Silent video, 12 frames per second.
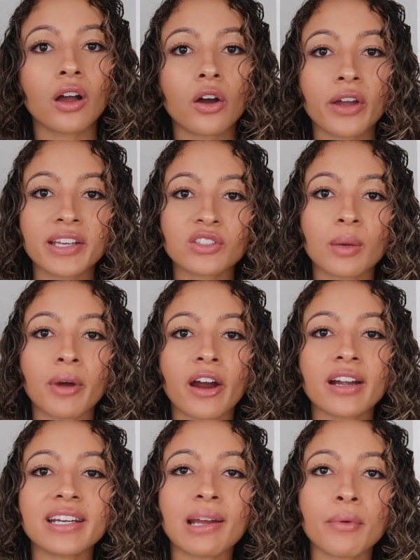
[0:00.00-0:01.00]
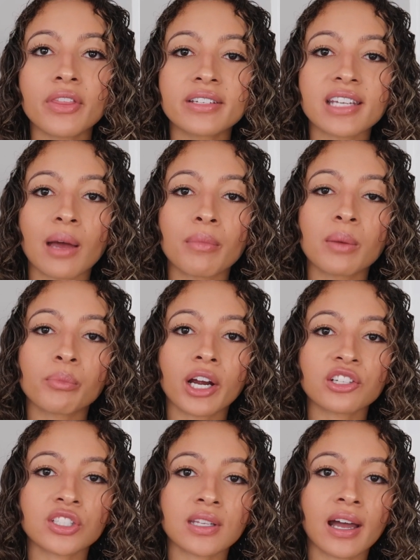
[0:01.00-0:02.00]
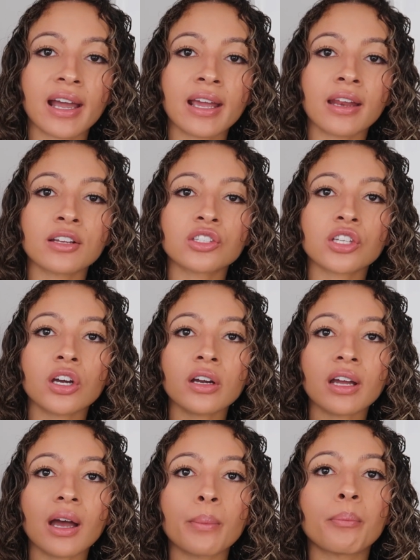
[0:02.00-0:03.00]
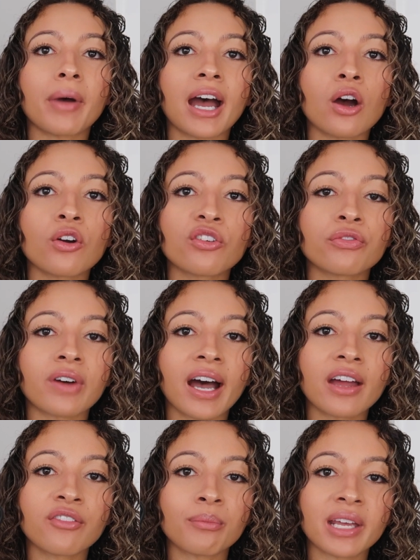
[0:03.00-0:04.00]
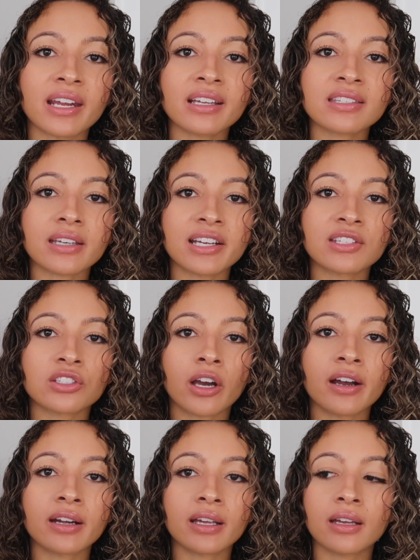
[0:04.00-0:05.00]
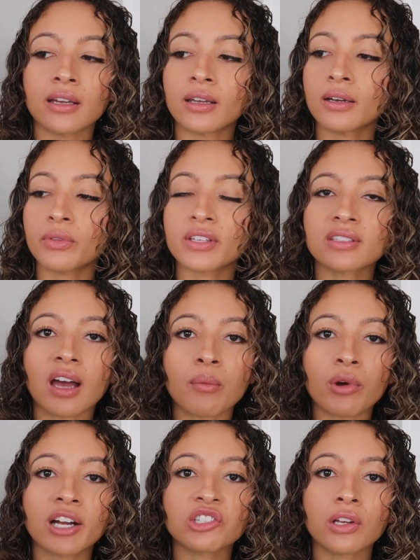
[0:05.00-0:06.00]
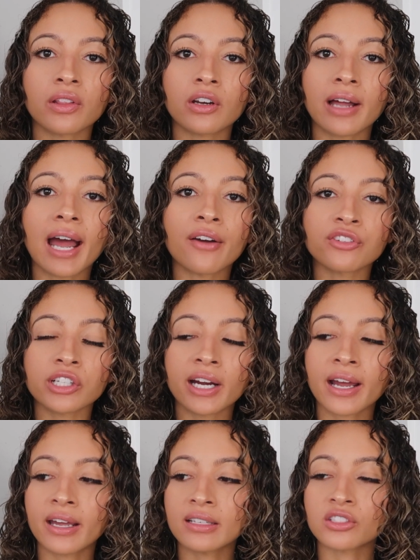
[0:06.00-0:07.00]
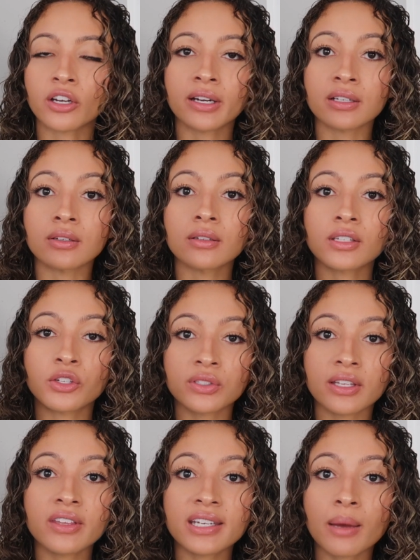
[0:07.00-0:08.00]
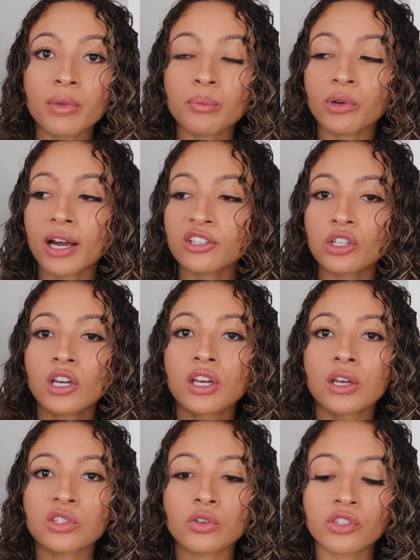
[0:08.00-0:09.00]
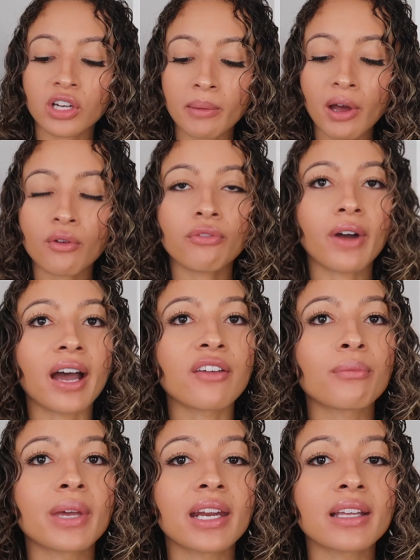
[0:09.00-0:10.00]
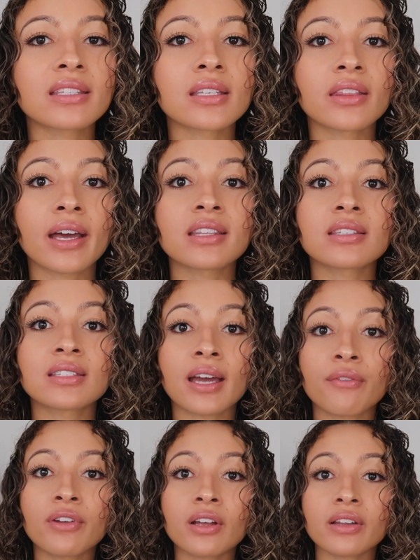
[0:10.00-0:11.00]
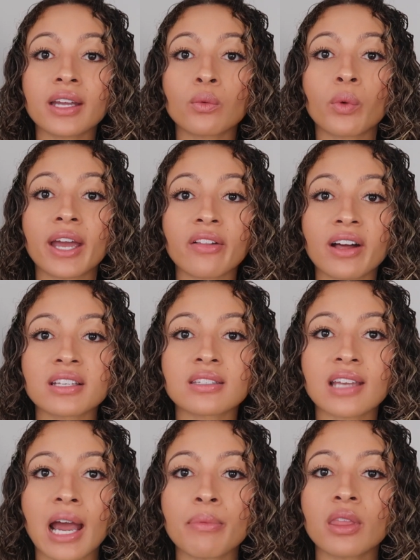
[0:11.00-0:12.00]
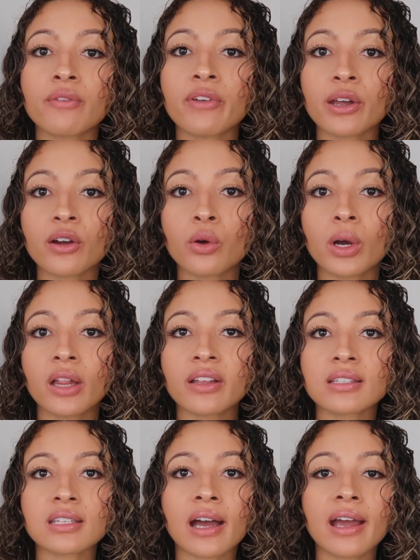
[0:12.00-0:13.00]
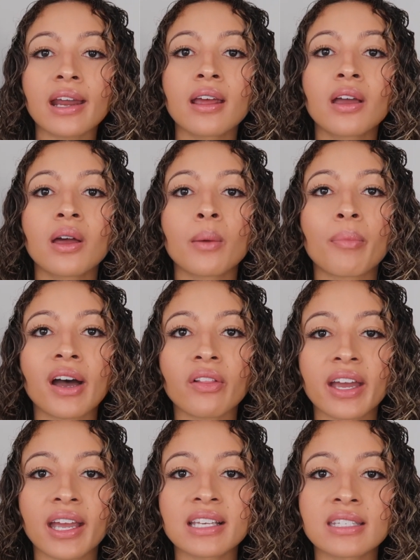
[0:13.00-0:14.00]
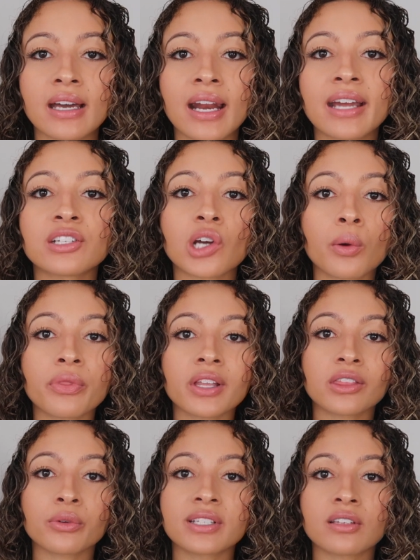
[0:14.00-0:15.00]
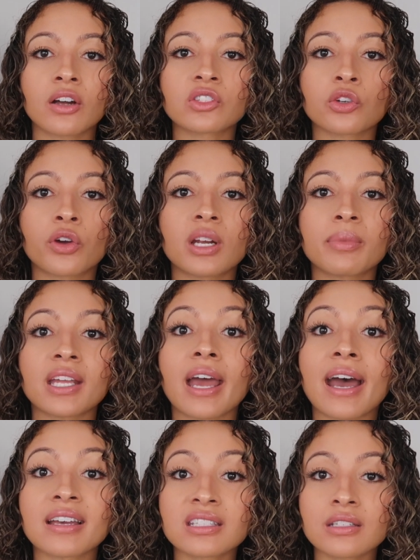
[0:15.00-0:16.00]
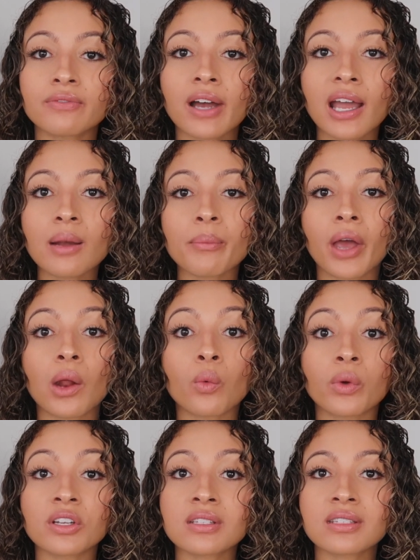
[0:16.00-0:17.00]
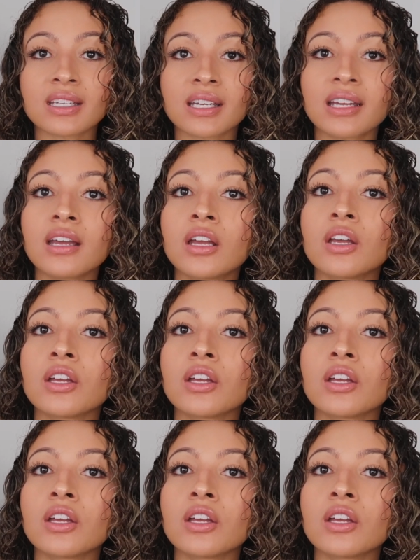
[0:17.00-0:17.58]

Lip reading: Okay, so I'm already done with the Denman brush side. It took about 5 minutes. I started the stopwatch a little after I started using the Denman brush, so it took about 5 minutes. That's definitely way less time than the finger coiling side, but like I said, I don't think the results are going to be as defined, but we'll see.